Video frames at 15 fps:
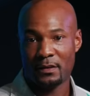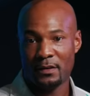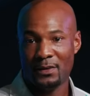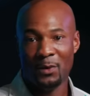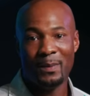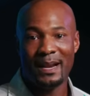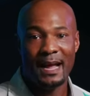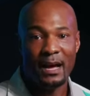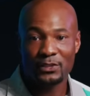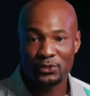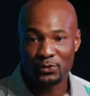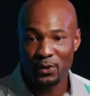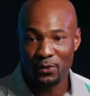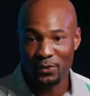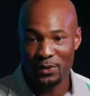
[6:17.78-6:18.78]
no matter how
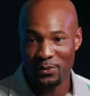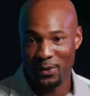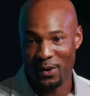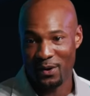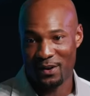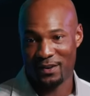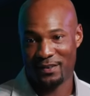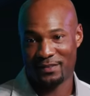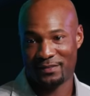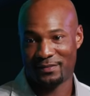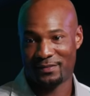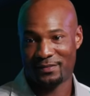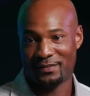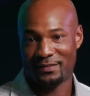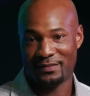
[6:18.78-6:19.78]
strong you are,
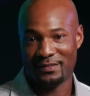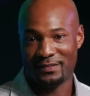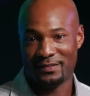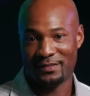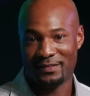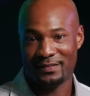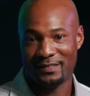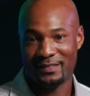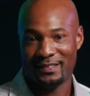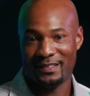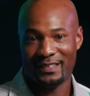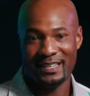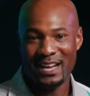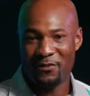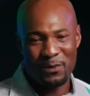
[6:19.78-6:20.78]

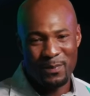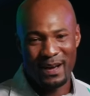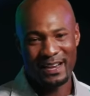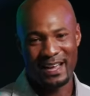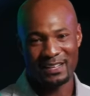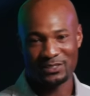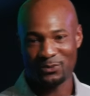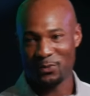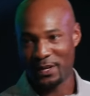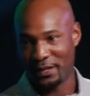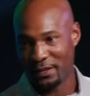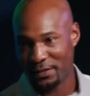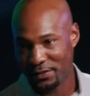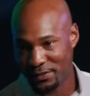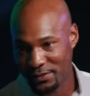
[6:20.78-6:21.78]
everybody has a
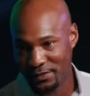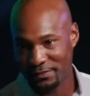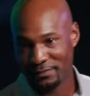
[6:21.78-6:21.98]
weakness.